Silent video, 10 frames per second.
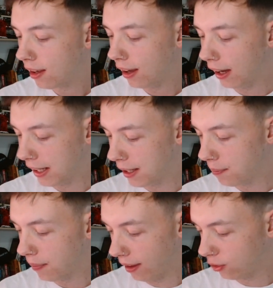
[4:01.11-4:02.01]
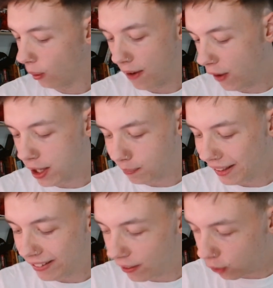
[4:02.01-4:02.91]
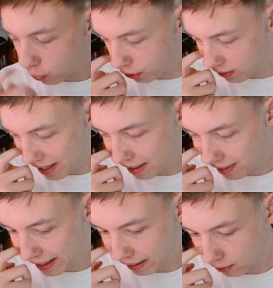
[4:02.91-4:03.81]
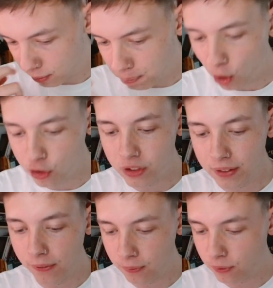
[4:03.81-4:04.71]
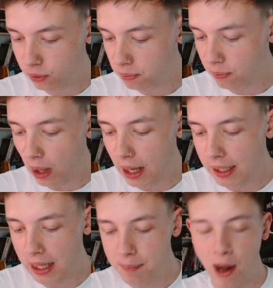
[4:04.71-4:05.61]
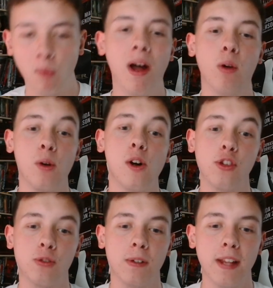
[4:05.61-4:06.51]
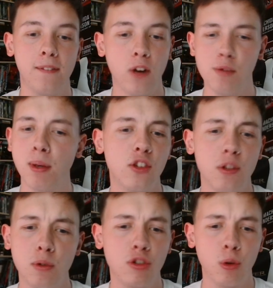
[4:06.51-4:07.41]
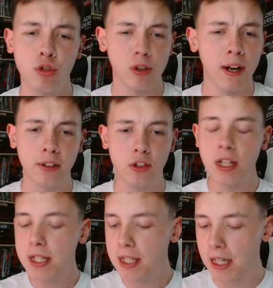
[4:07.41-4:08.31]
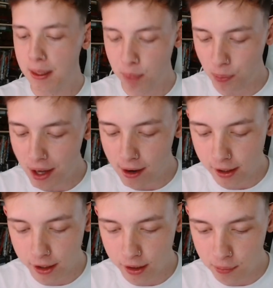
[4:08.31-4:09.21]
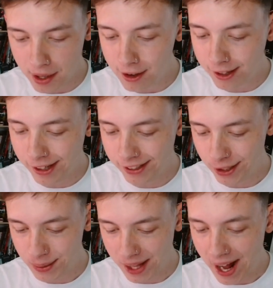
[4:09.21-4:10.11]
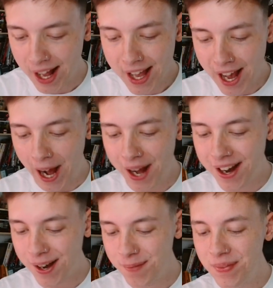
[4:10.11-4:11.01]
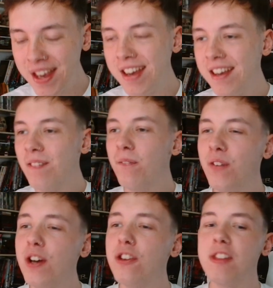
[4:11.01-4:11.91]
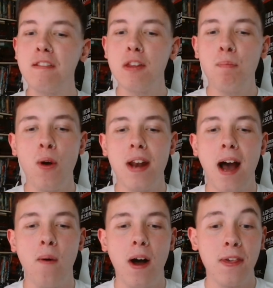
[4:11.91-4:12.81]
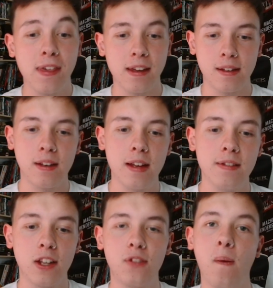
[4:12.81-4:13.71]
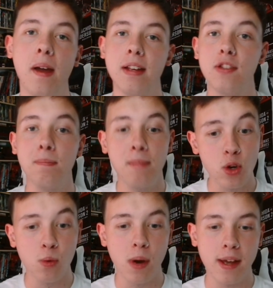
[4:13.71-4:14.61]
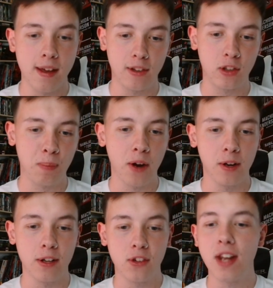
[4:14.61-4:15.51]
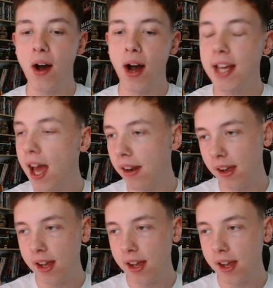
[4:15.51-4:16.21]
so I find it really difficult to take things positives about Paulo Costa in that fight because it was so strange. But we are gonna do that. First thing to point out, I think, in this fight is middleweight experience. Now, again,